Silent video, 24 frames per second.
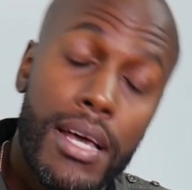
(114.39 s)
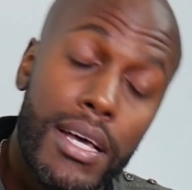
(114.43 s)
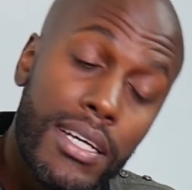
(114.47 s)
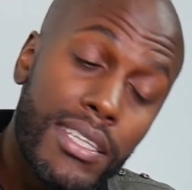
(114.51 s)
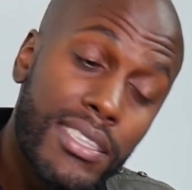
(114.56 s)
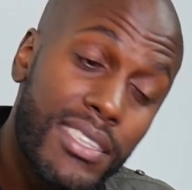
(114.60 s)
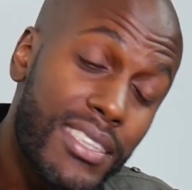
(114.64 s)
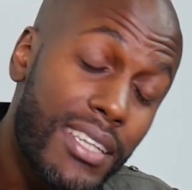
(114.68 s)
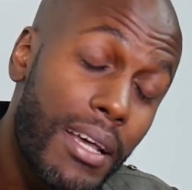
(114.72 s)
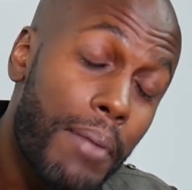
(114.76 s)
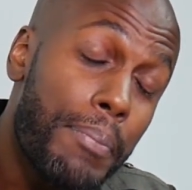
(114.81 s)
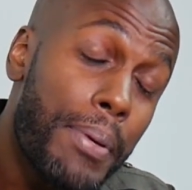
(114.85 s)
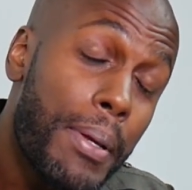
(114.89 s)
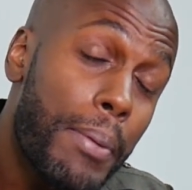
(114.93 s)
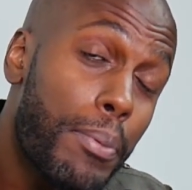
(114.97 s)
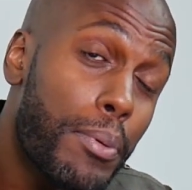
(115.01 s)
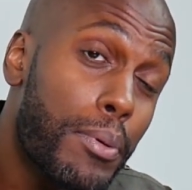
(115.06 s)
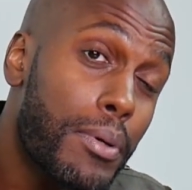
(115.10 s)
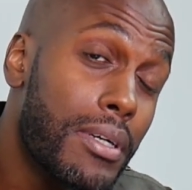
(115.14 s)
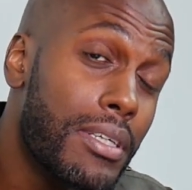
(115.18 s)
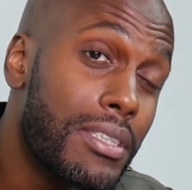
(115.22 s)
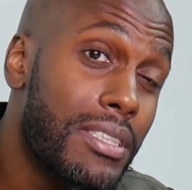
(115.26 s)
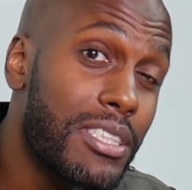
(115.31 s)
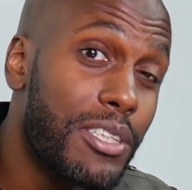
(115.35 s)
some people
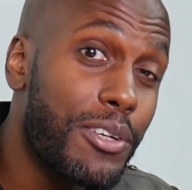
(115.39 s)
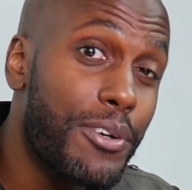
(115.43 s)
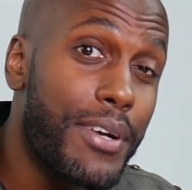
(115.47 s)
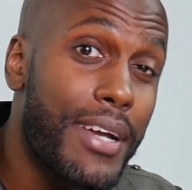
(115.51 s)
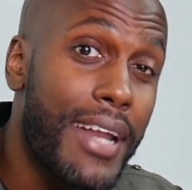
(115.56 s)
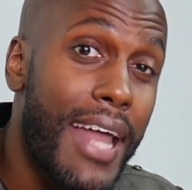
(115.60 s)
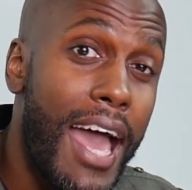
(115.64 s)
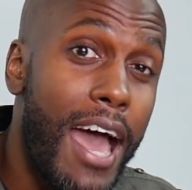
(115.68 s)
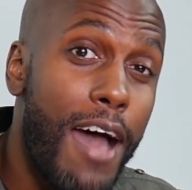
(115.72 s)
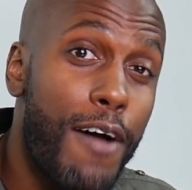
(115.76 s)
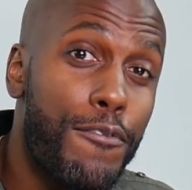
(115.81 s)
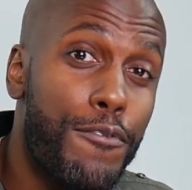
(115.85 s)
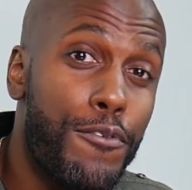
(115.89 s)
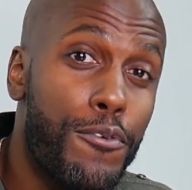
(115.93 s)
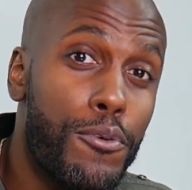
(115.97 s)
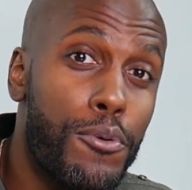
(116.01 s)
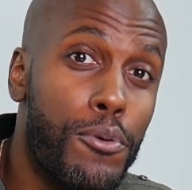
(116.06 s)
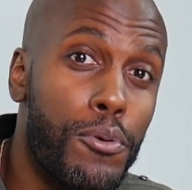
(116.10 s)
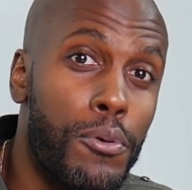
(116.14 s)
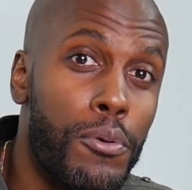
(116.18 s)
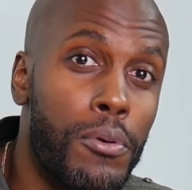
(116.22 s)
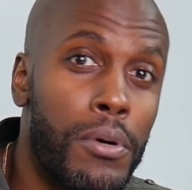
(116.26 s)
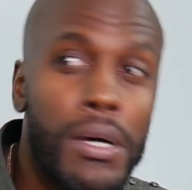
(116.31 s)
consider it half full.